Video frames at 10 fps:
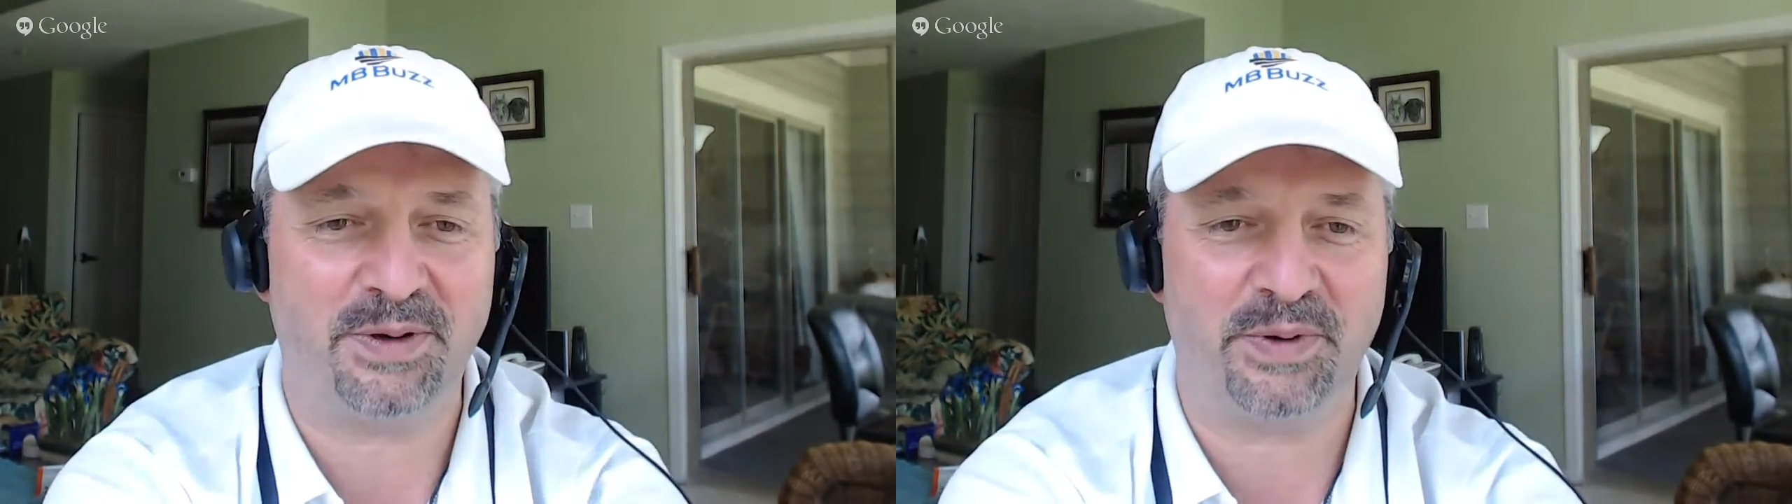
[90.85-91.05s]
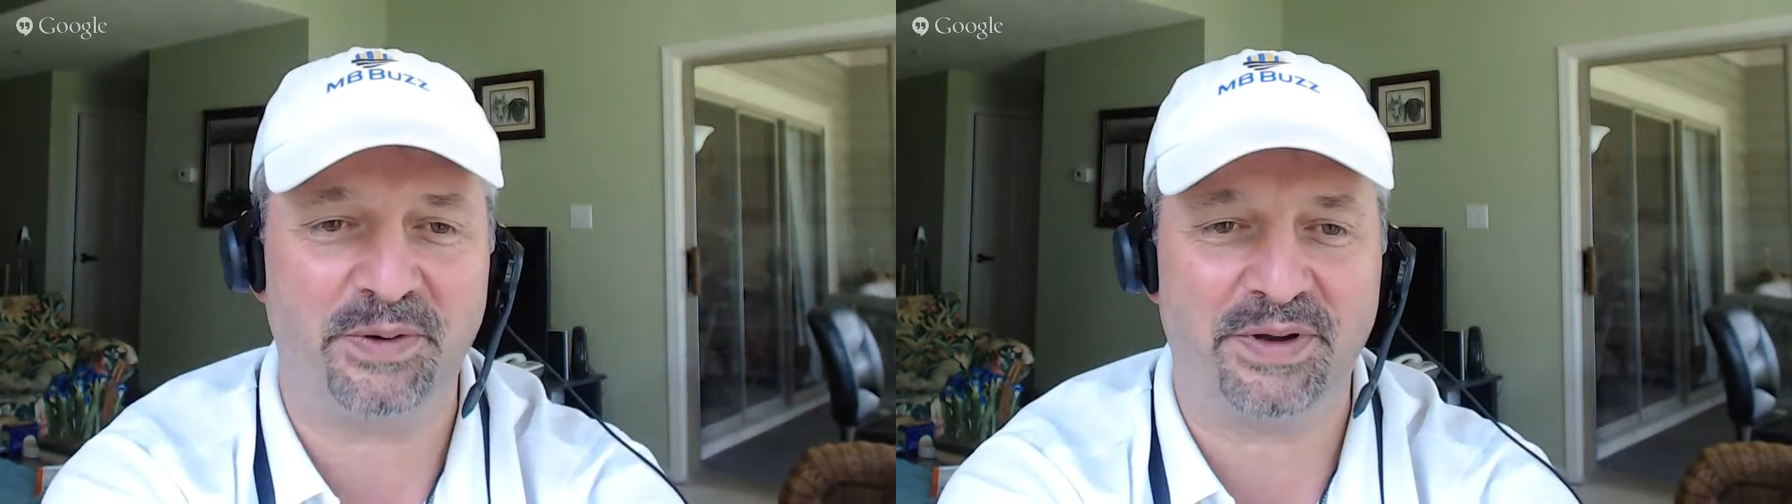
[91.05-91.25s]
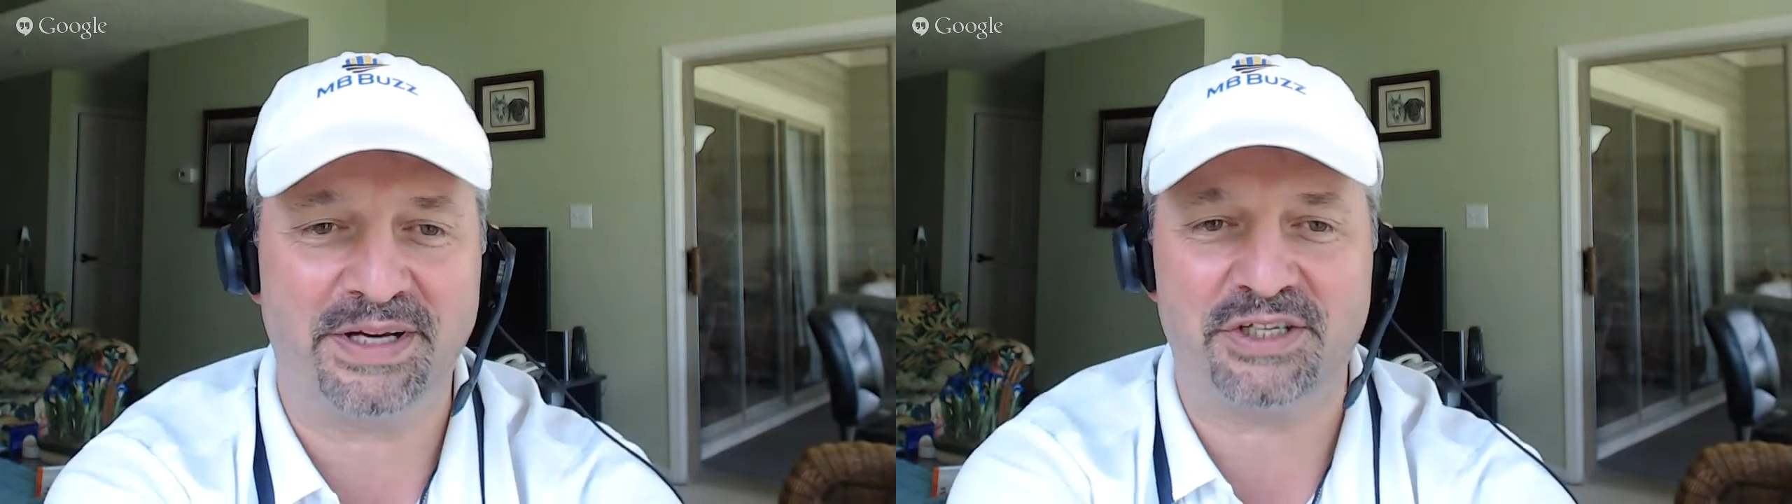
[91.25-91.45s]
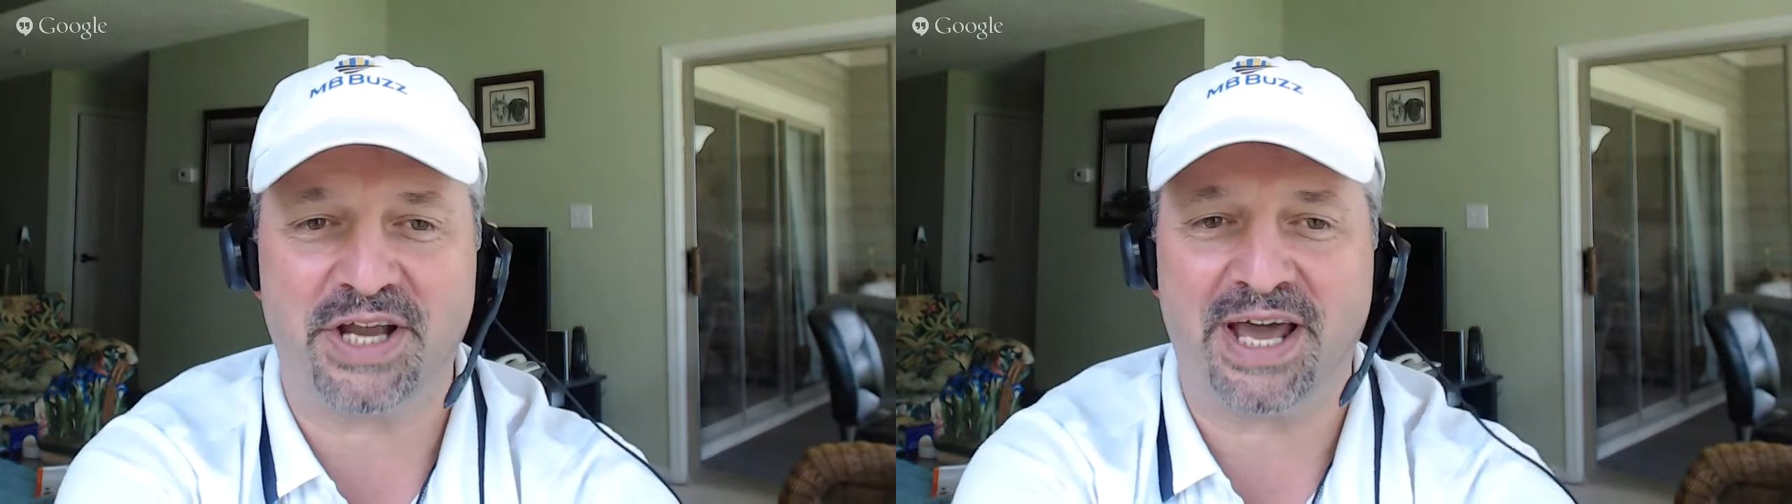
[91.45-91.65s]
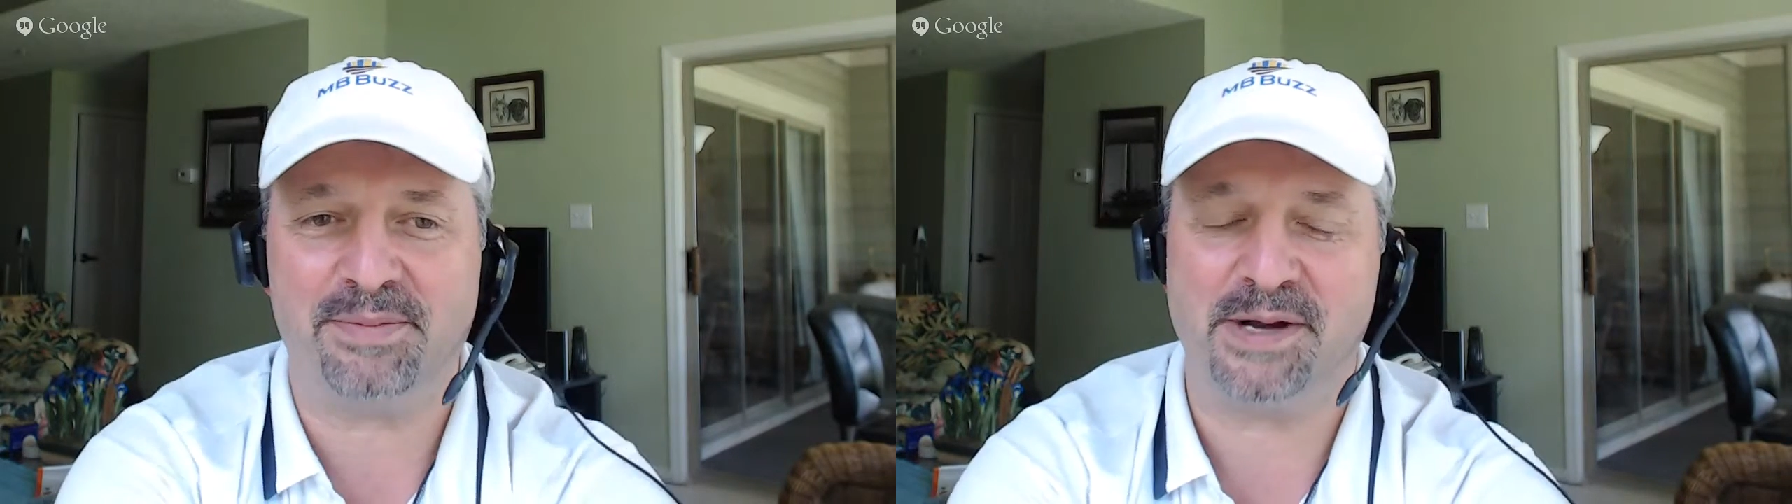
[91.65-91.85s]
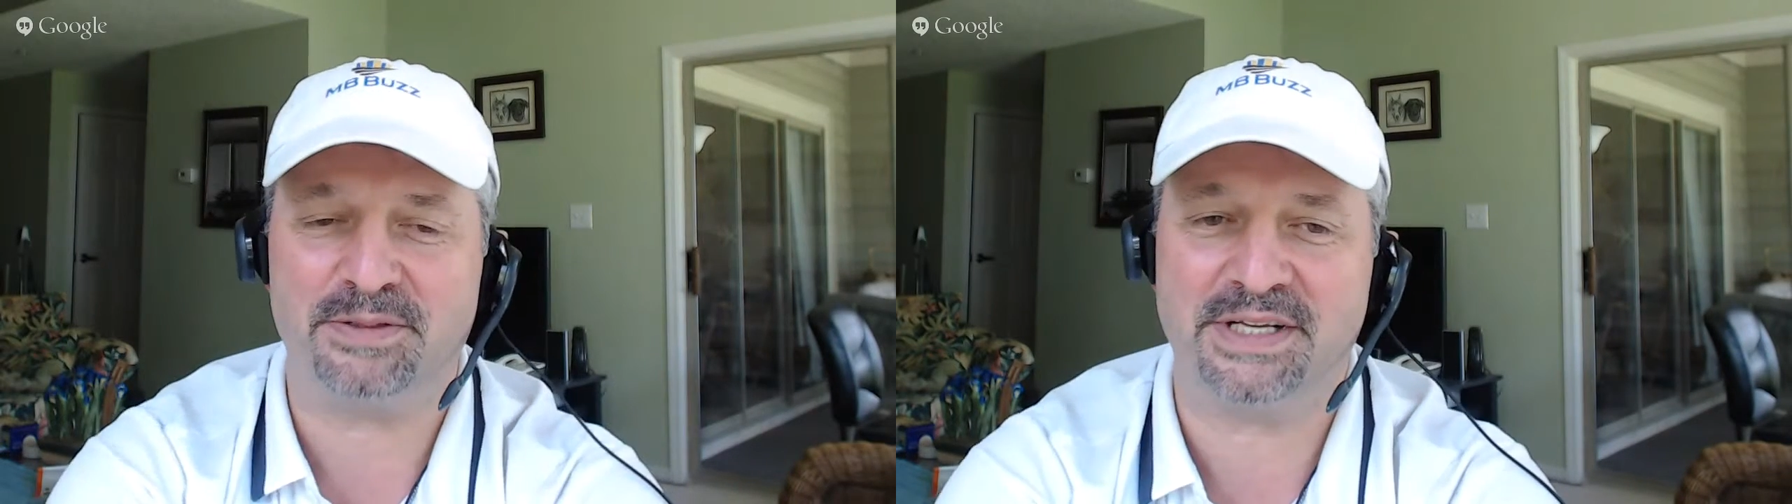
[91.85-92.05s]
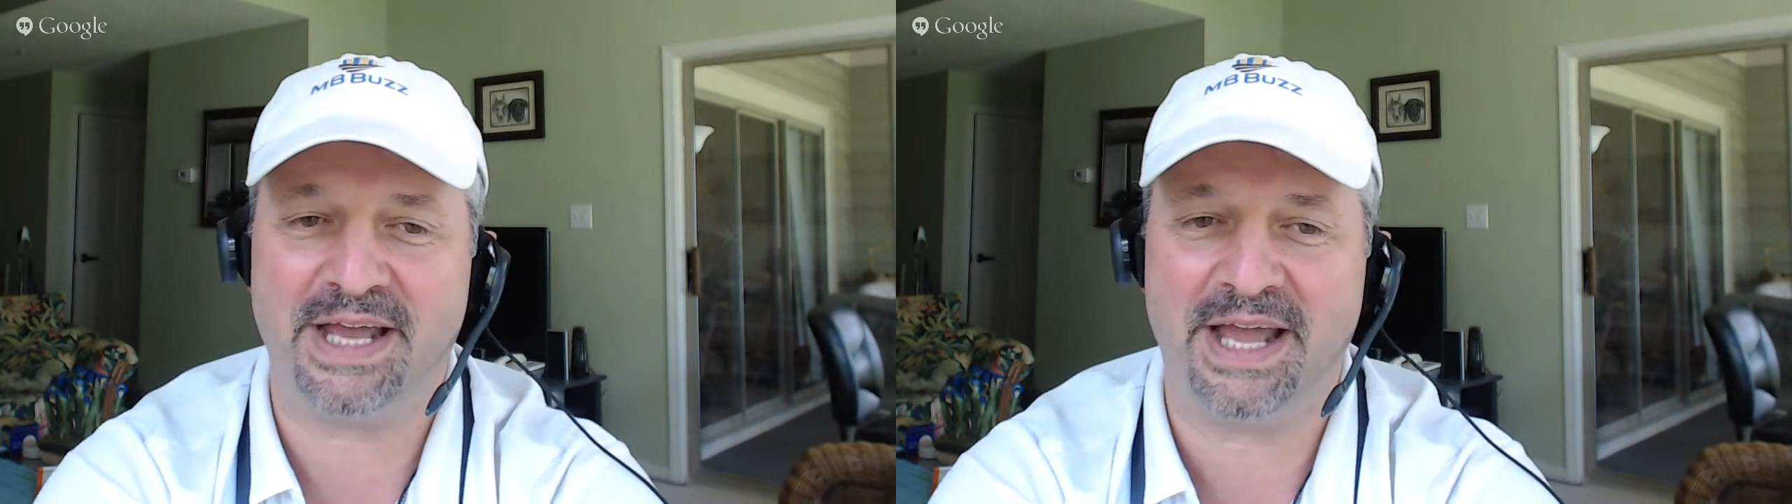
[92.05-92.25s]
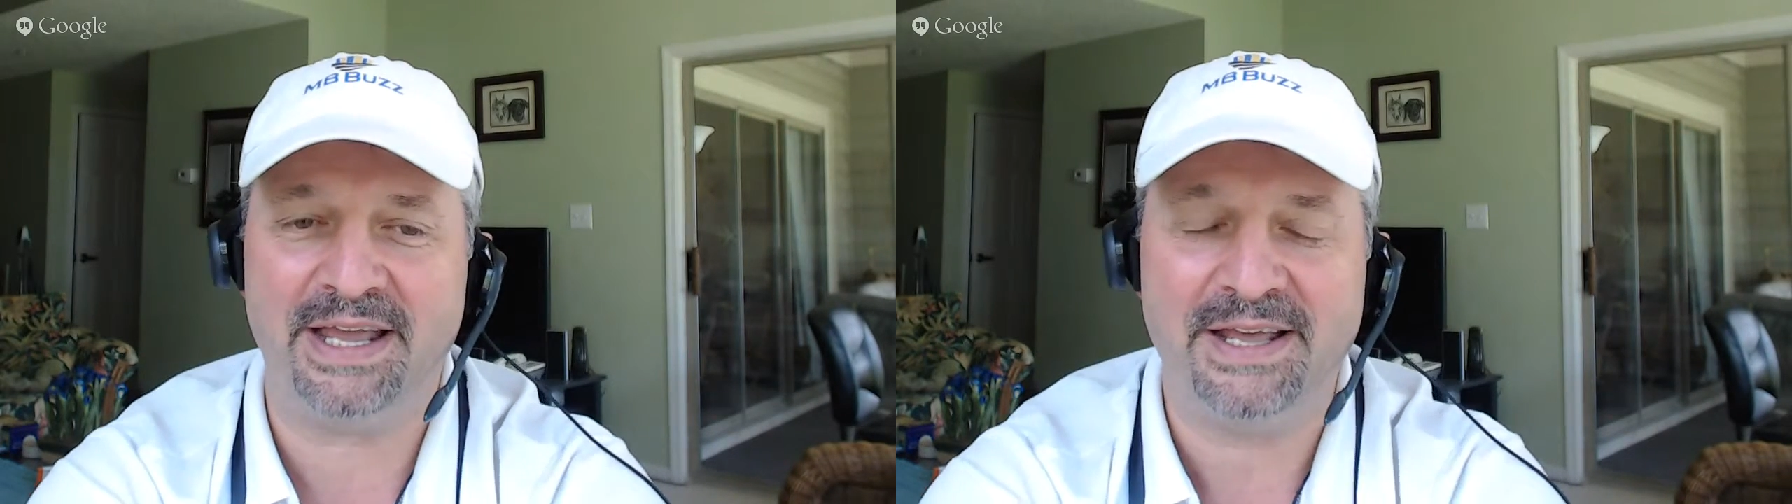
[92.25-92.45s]
what we were going to chat about
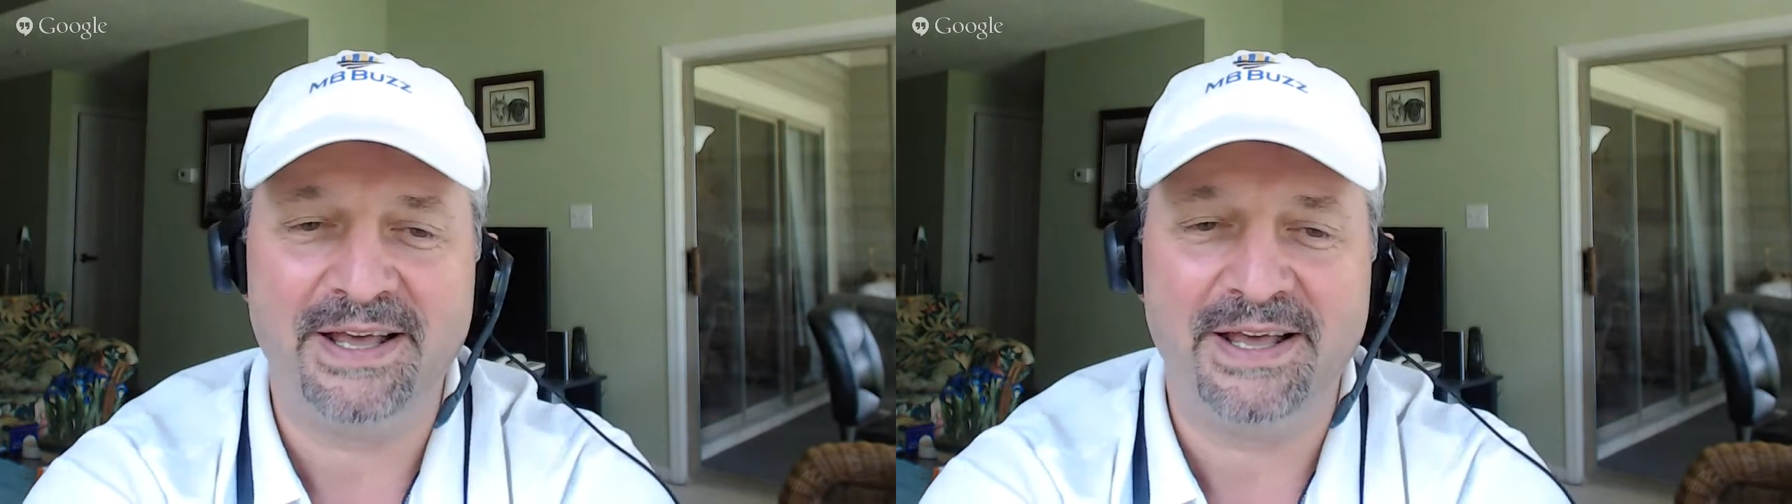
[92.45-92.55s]
today,